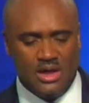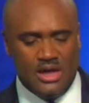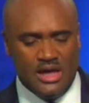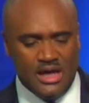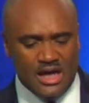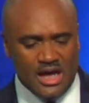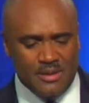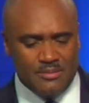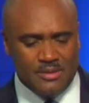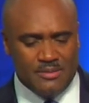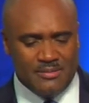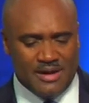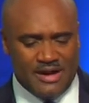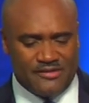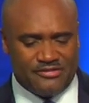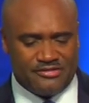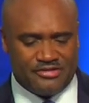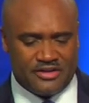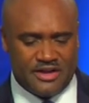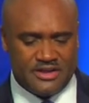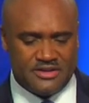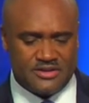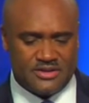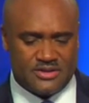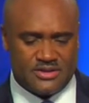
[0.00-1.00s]
Hear me, my
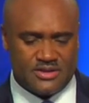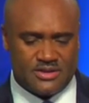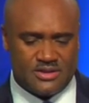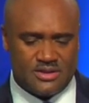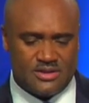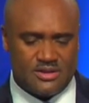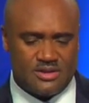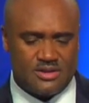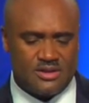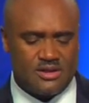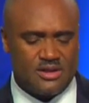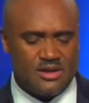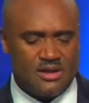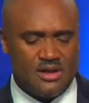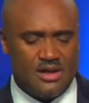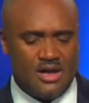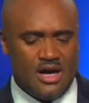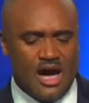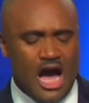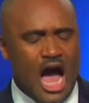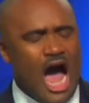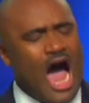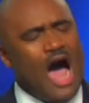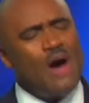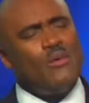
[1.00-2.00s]
friends.
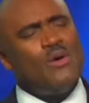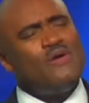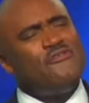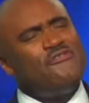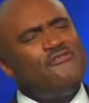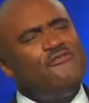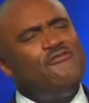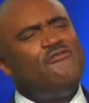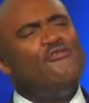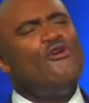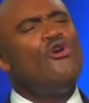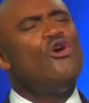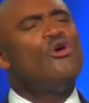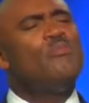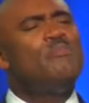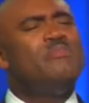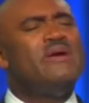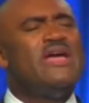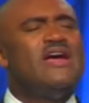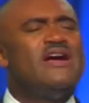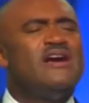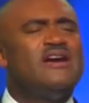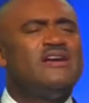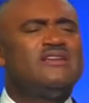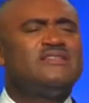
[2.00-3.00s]
Our
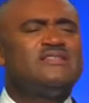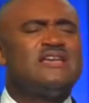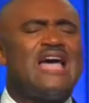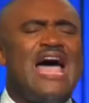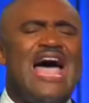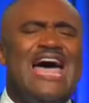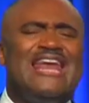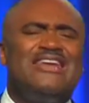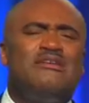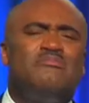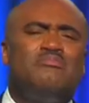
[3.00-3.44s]
forebears had